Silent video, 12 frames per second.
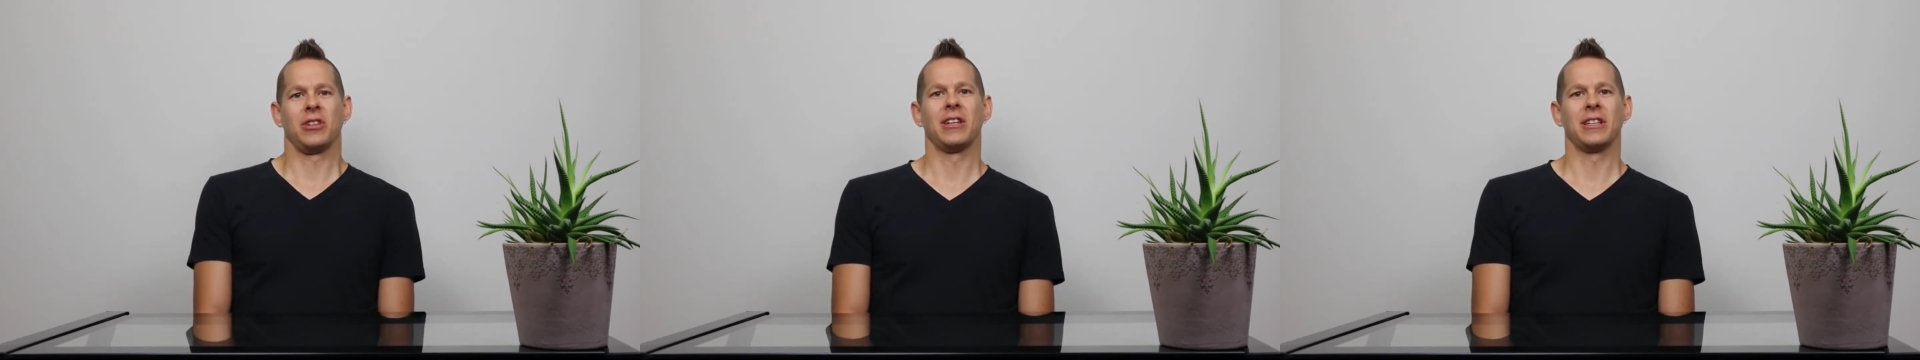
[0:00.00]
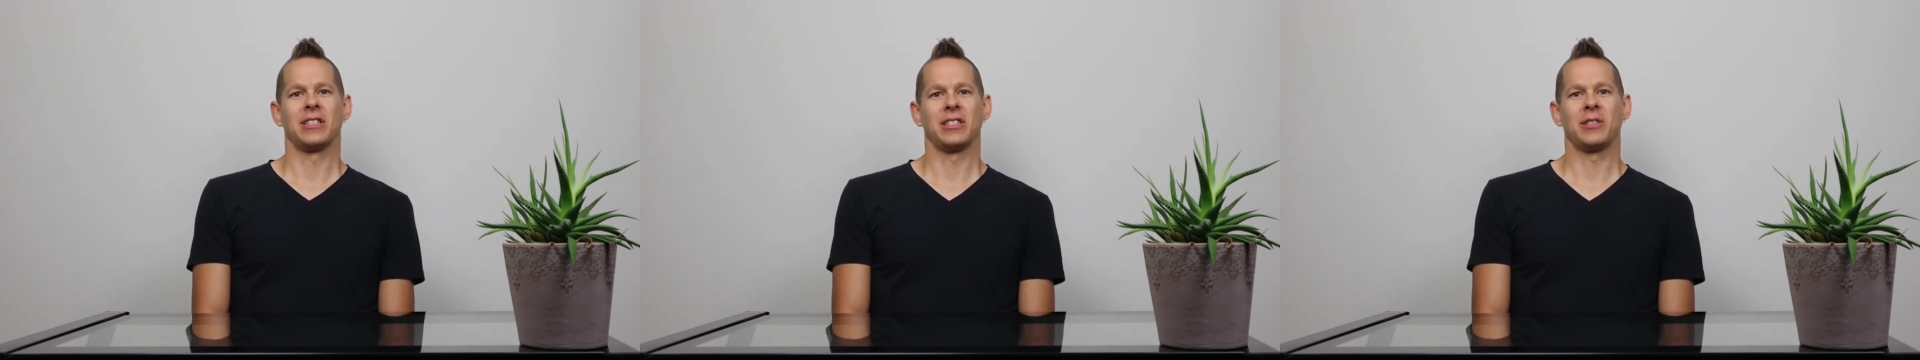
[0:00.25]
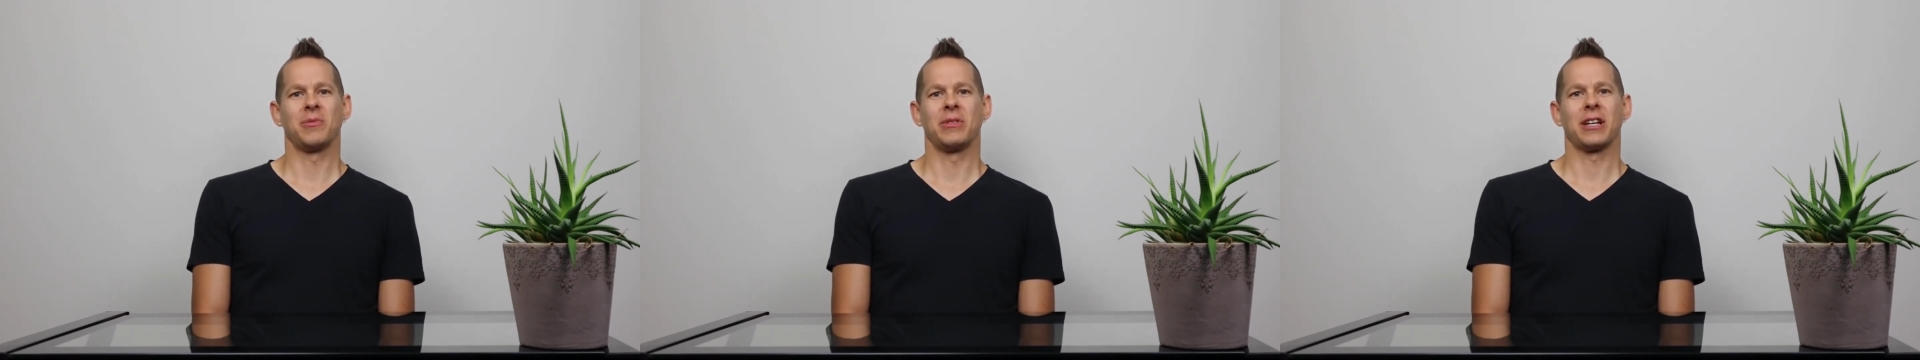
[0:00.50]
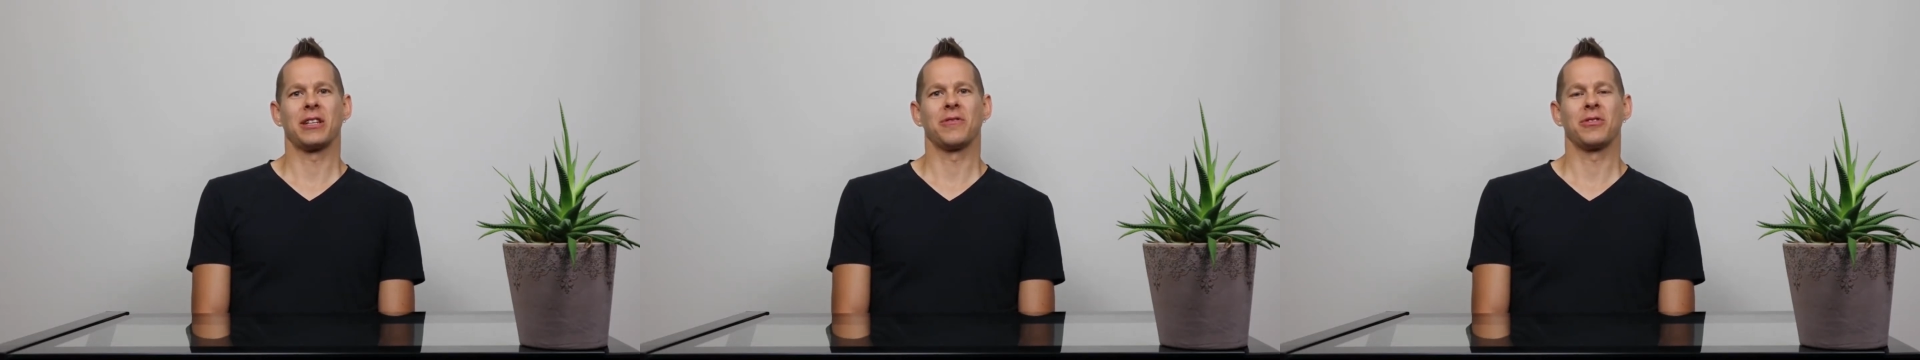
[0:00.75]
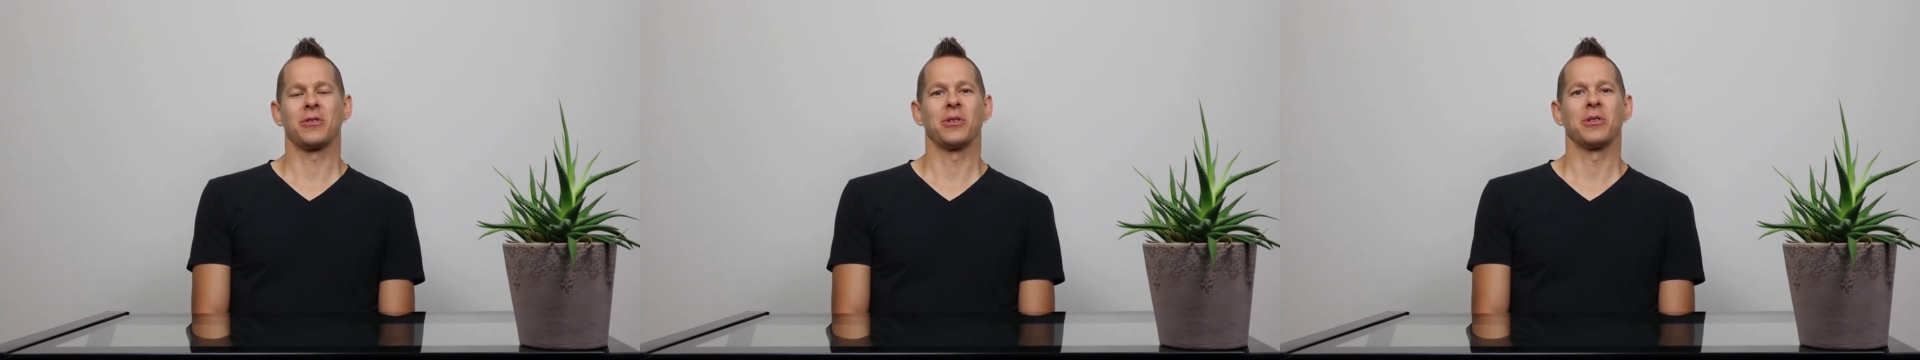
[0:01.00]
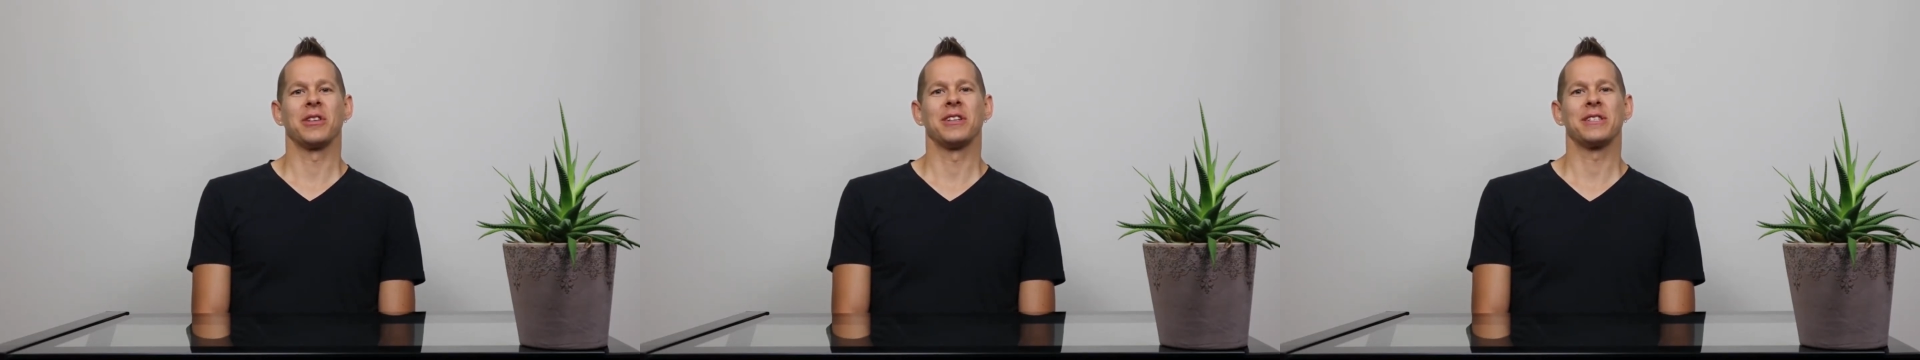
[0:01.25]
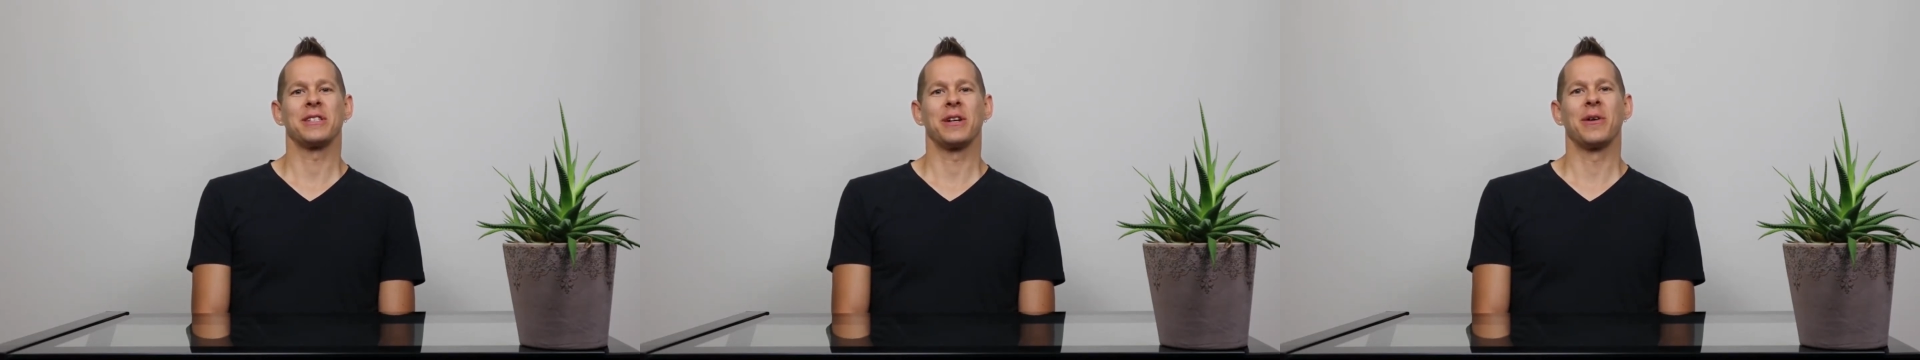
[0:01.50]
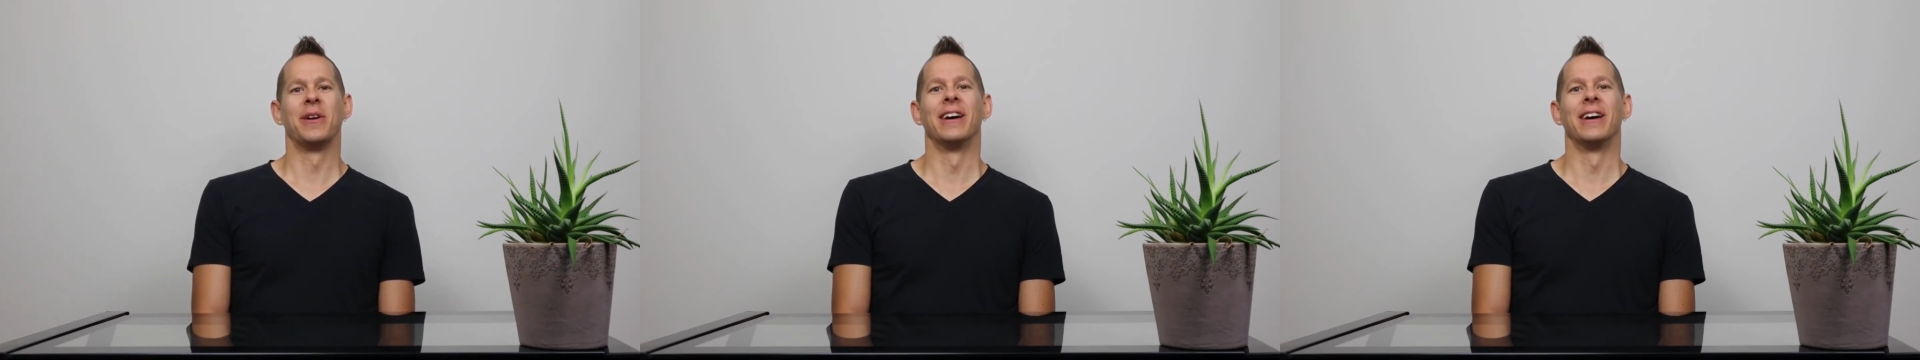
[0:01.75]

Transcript: it's a subjective truth. So